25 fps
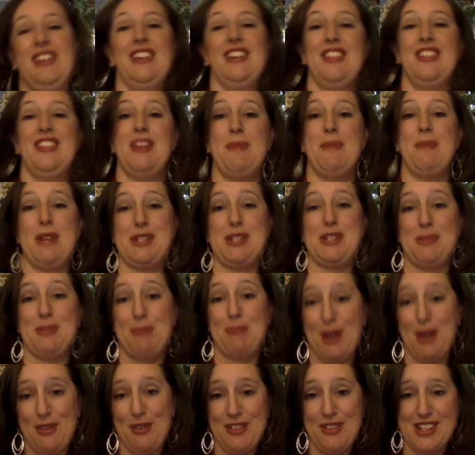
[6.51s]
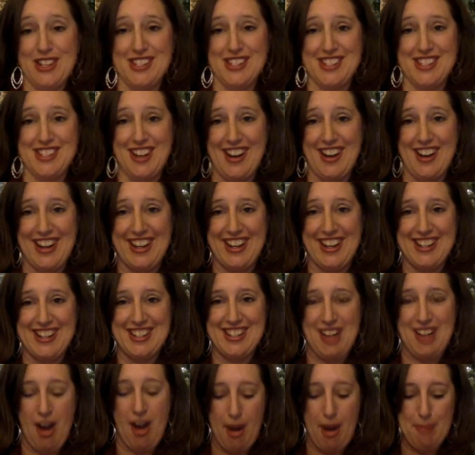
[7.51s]
that makes a perfect stocking
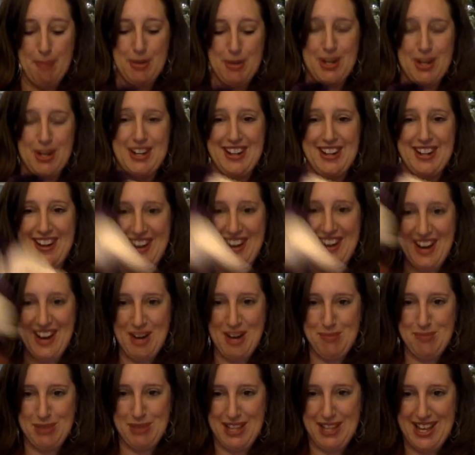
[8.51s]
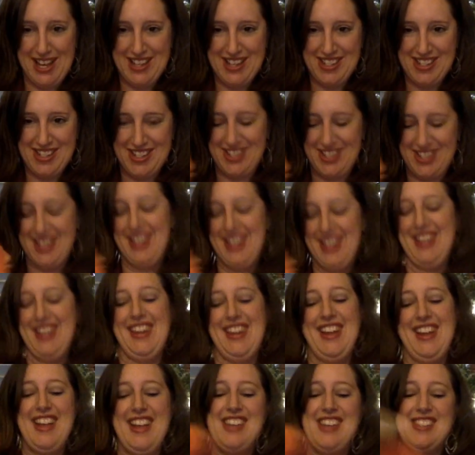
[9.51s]
topper are plush.
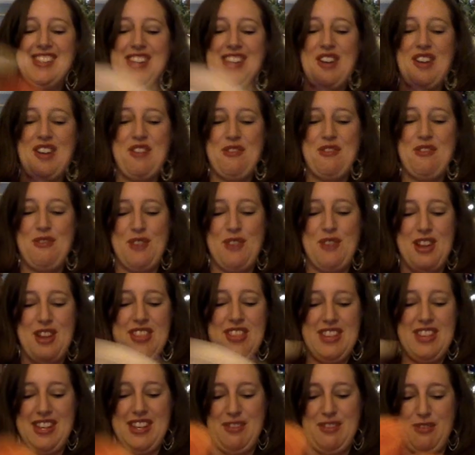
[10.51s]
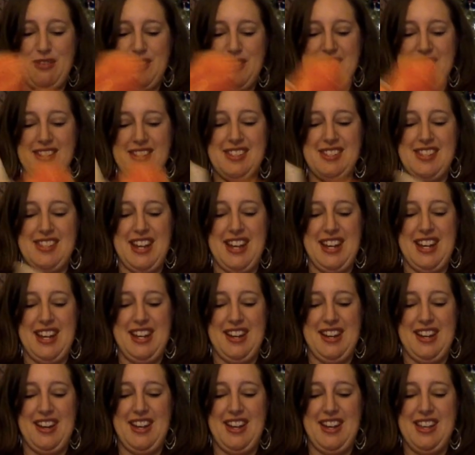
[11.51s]
So one that fits inside
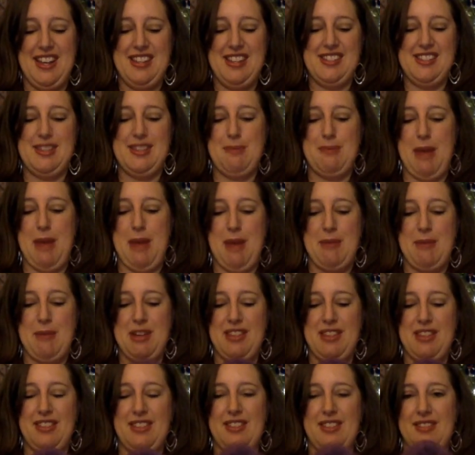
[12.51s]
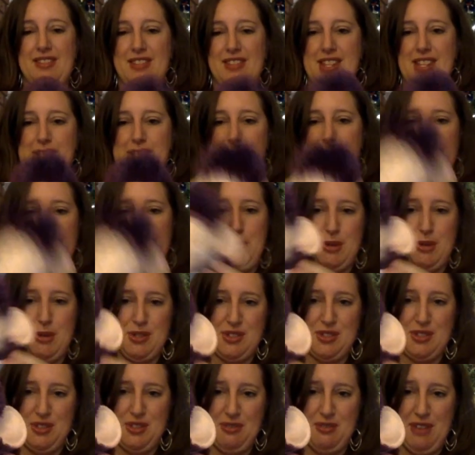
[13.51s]
here is the mammoth. He's my
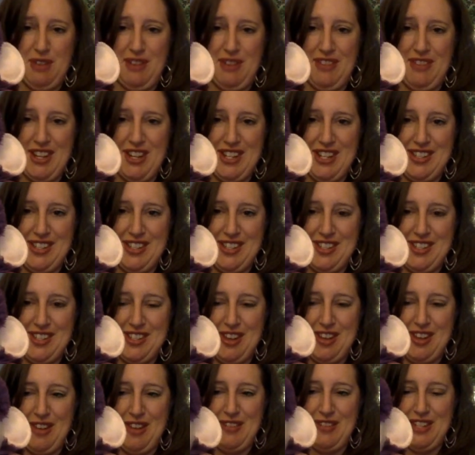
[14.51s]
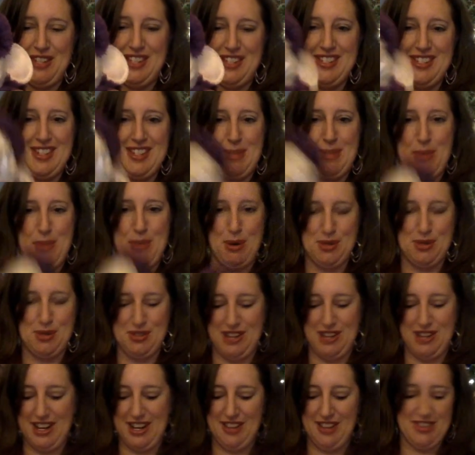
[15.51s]
personal favorite. He's the softest. He pokes
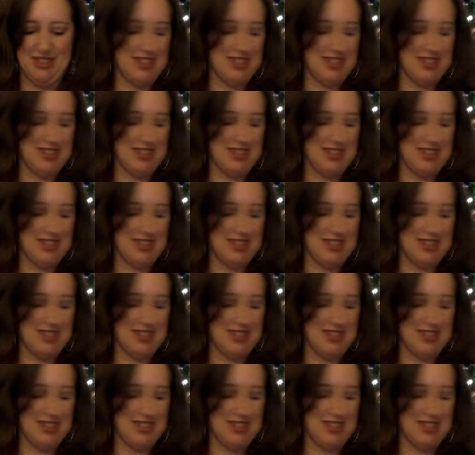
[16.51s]
right out the